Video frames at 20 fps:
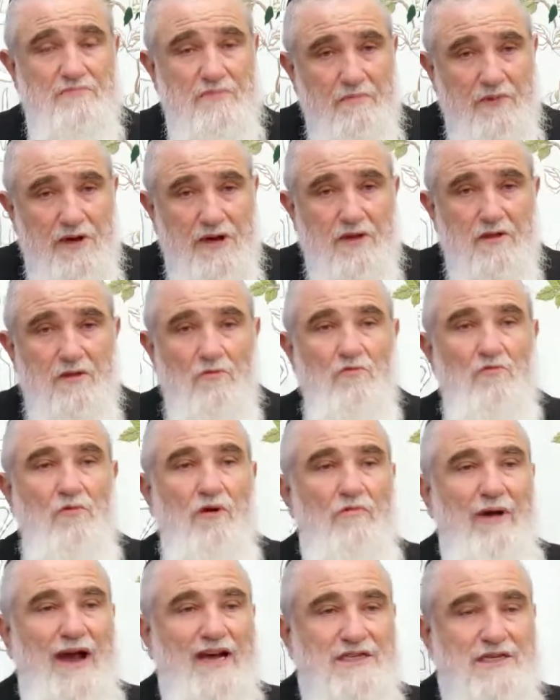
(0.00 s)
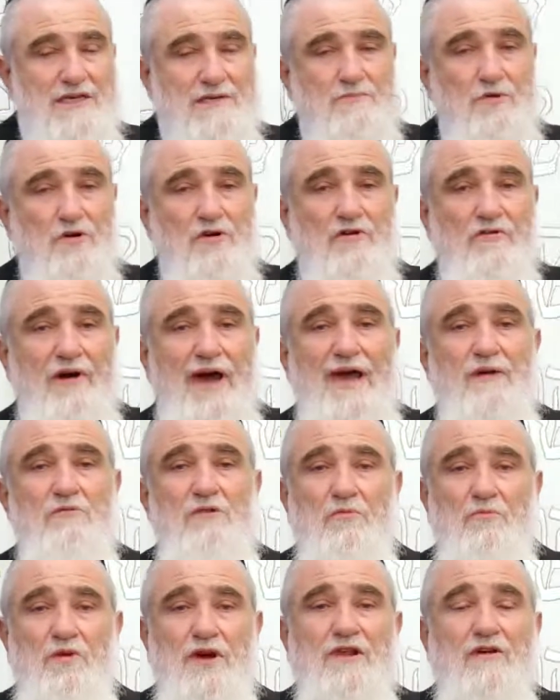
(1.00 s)
the Rashis Buchareim,
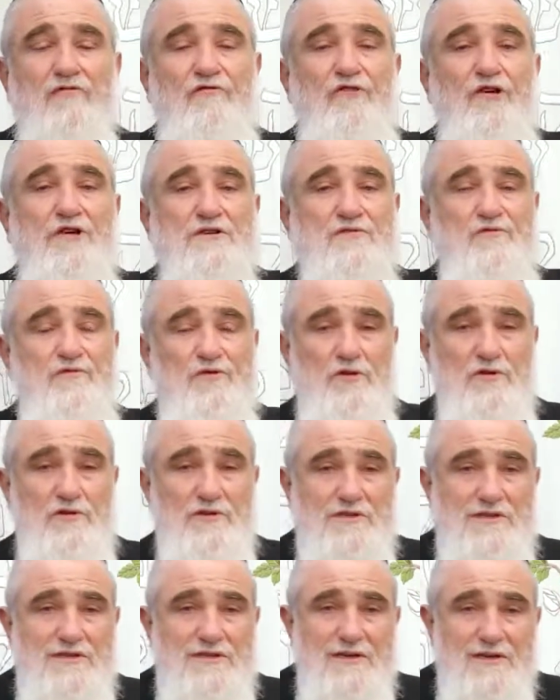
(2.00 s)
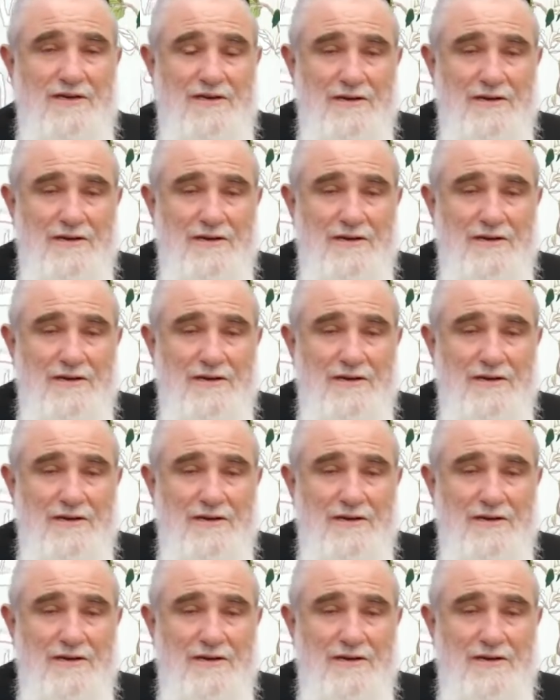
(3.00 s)
you bring the first fruits.